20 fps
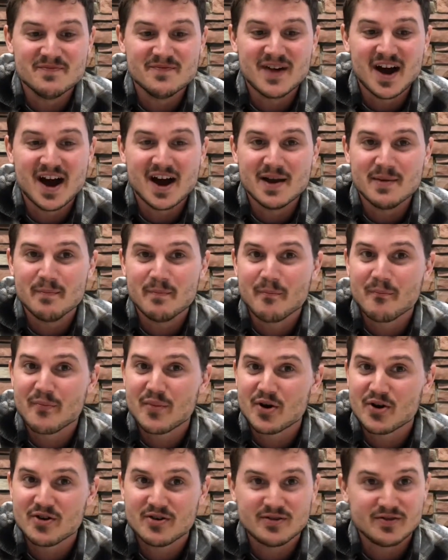I
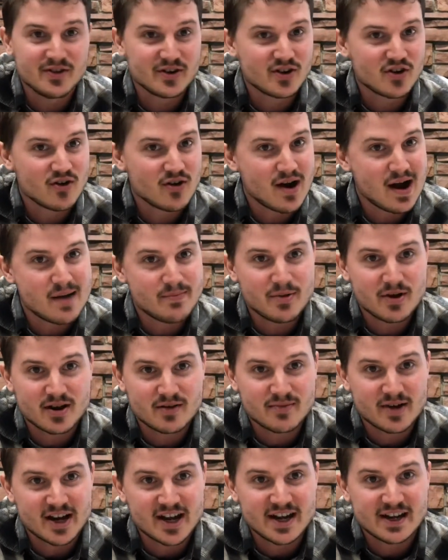burn the crap out of
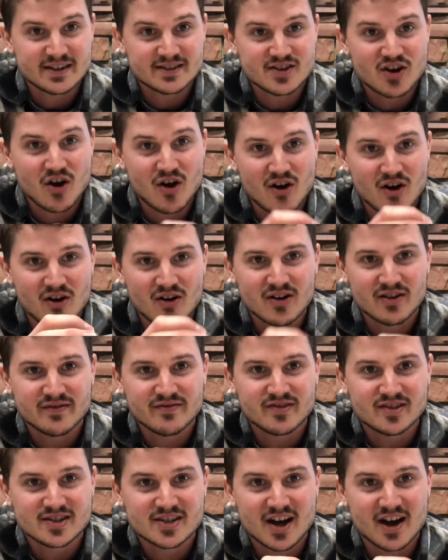my hands all of
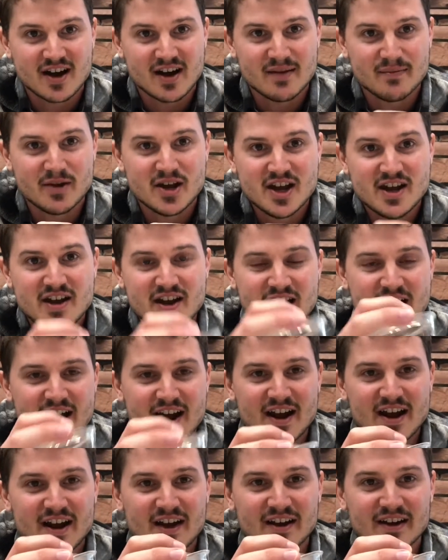the time,
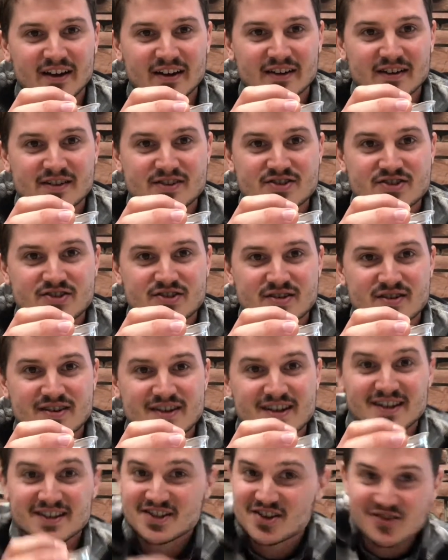and
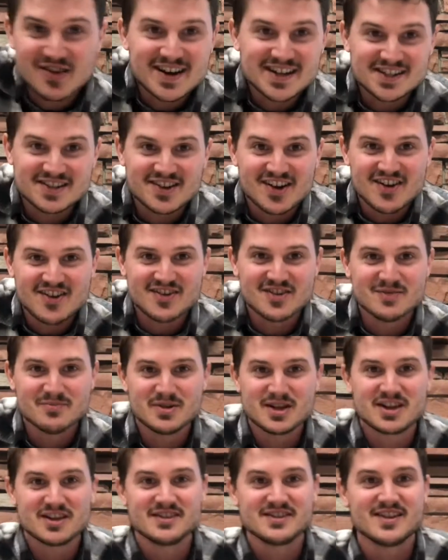it's a great starter
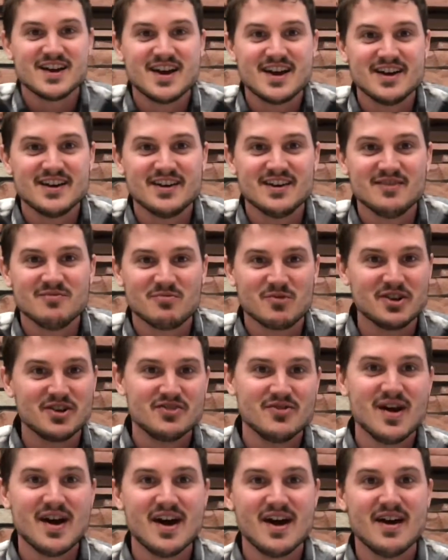because then when you
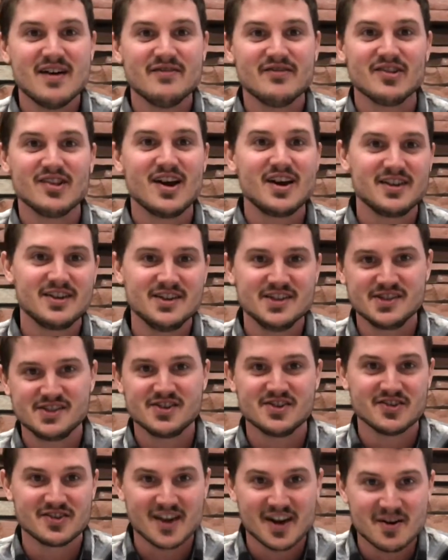have a lot
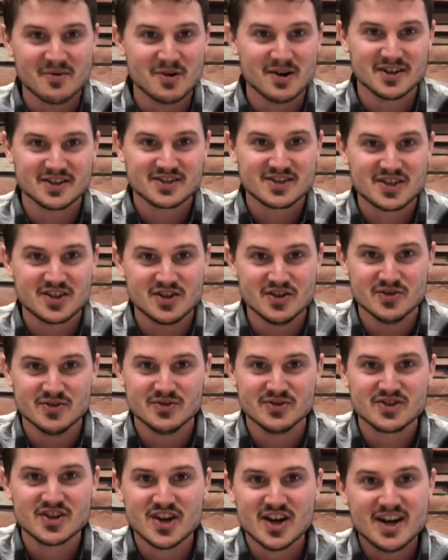easier Gaiwans to
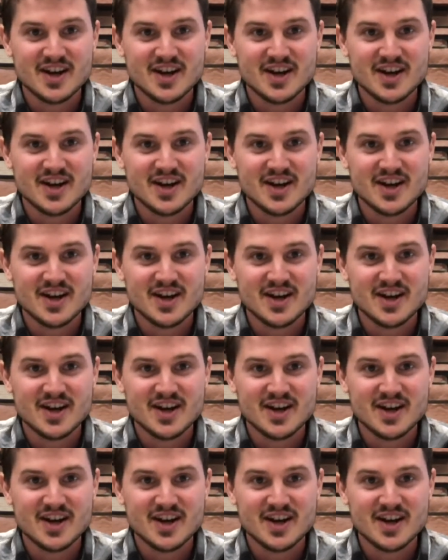use,